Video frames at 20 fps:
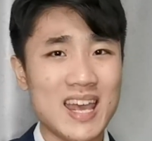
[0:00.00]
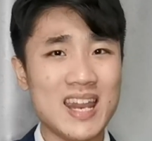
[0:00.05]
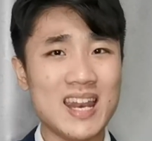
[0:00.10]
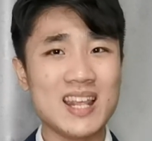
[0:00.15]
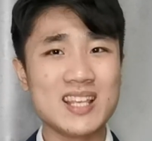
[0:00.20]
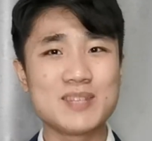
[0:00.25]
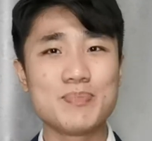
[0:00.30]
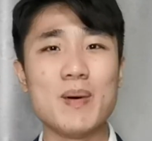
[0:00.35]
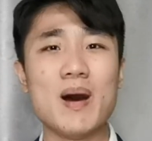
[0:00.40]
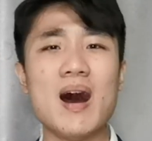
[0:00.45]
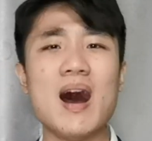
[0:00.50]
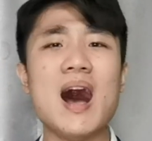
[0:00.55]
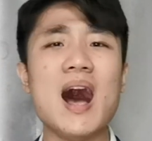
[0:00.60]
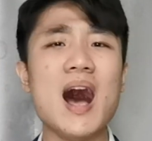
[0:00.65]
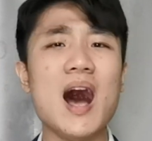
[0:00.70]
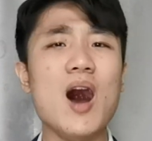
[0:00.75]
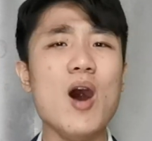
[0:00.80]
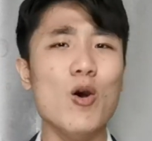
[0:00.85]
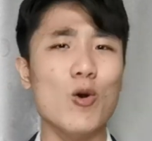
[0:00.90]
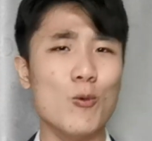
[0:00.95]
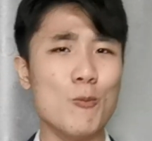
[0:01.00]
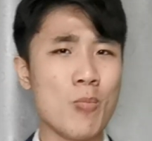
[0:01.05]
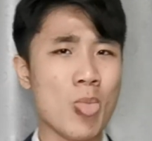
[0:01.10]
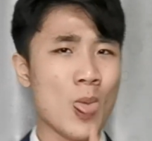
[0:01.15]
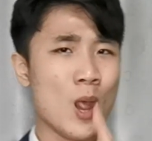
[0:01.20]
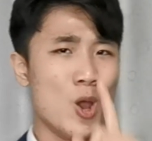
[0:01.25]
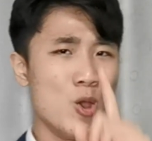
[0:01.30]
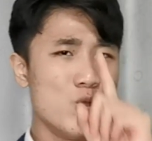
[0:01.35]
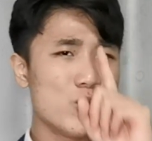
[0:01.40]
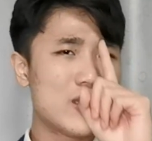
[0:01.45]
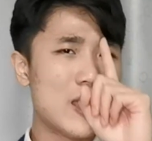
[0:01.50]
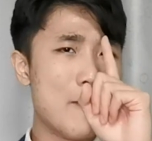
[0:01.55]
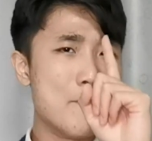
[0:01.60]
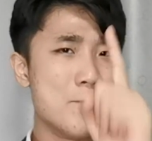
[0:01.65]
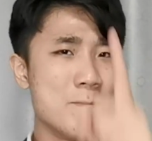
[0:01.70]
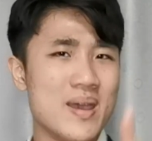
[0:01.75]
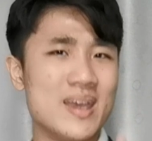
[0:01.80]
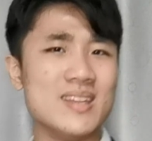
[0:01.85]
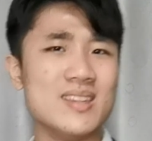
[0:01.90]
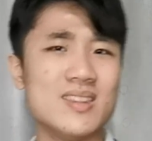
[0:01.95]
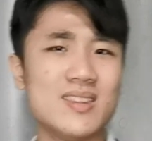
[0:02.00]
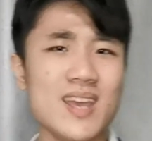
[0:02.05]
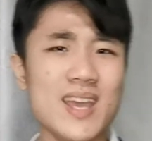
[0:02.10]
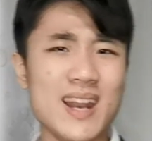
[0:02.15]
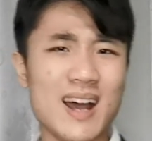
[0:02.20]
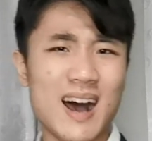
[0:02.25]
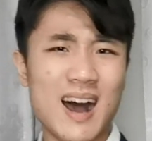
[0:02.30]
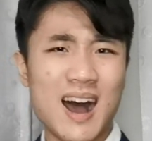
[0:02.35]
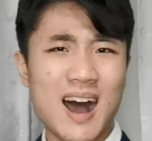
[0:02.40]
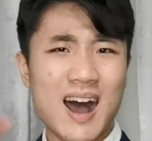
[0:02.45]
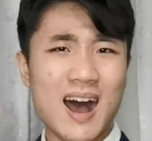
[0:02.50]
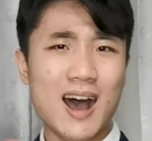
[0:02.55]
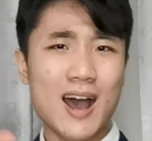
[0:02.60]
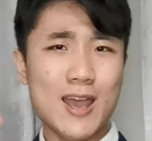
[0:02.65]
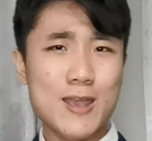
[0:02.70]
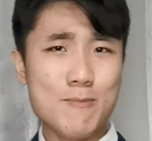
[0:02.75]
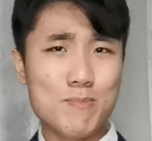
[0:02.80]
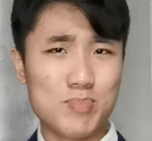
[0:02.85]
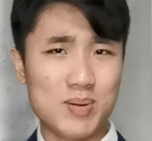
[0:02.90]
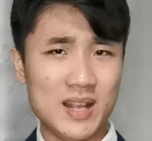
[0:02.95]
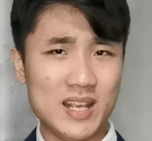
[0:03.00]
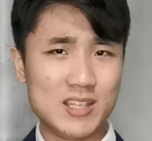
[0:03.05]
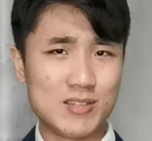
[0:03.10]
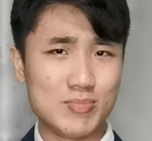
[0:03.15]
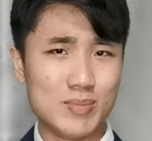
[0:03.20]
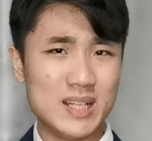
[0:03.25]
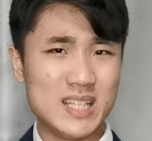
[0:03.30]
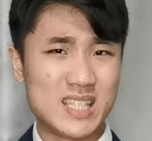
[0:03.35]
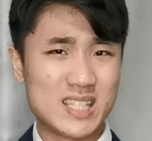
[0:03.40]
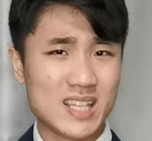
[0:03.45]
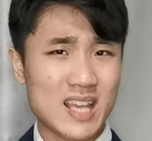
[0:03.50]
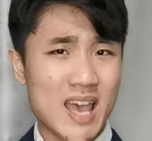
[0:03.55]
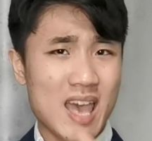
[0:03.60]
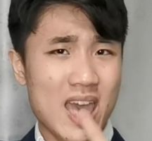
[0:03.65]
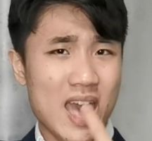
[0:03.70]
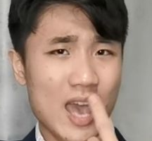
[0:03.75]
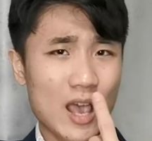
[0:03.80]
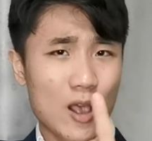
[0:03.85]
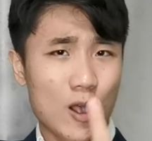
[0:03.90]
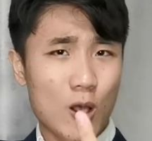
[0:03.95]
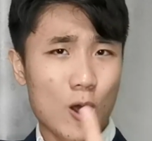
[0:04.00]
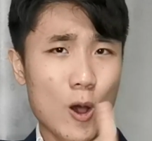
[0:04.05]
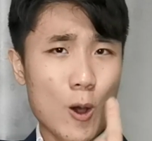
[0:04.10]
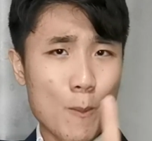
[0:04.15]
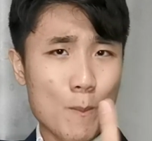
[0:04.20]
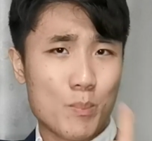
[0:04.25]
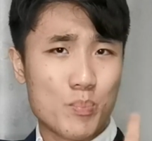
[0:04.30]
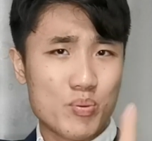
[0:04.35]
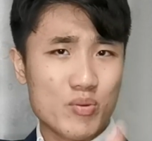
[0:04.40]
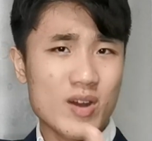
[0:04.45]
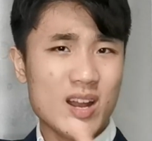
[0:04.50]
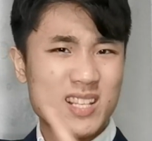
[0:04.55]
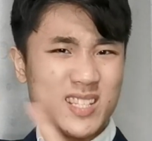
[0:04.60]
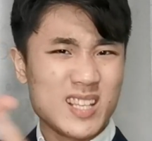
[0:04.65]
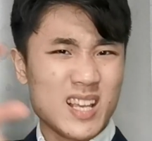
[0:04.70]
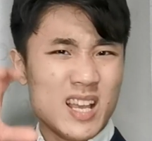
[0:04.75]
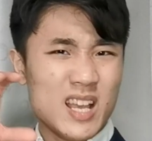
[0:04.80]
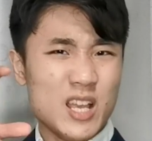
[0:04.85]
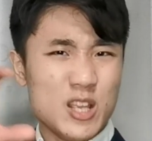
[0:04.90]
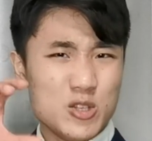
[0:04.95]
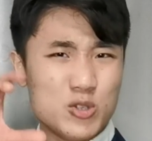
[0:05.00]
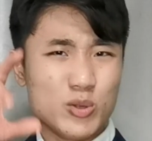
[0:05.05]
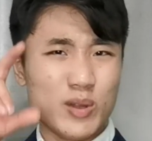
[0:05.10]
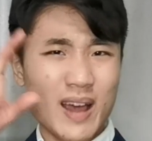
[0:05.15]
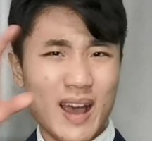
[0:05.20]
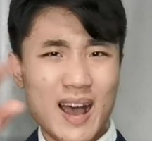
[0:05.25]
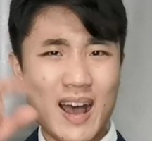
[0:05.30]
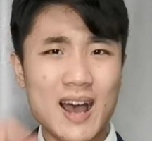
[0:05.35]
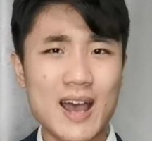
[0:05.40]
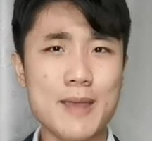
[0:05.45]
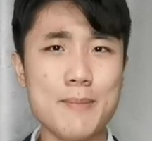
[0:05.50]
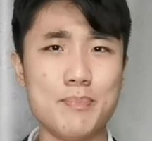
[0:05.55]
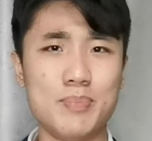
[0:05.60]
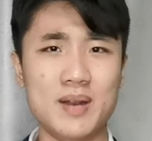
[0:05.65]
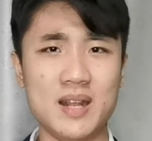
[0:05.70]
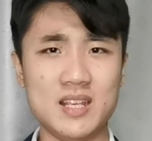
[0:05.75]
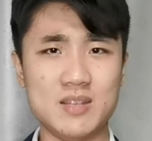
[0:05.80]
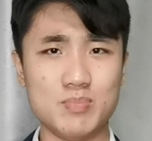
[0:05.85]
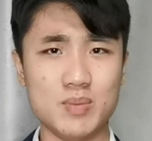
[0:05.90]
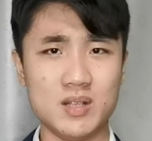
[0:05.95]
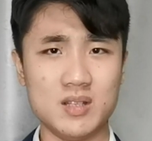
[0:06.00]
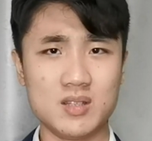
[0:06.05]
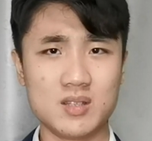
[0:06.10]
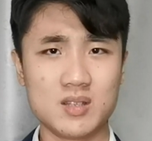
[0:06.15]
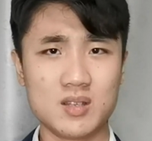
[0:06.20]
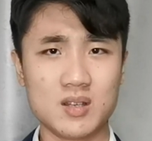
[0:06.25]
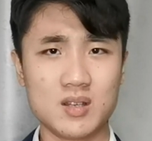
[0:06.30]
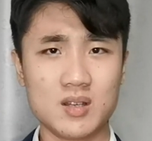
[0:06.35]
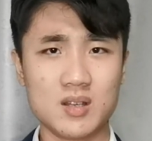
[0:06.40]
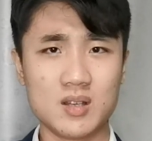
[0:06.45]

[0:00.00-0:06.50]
It is about how you can maintain a high placement and compress into the high placement.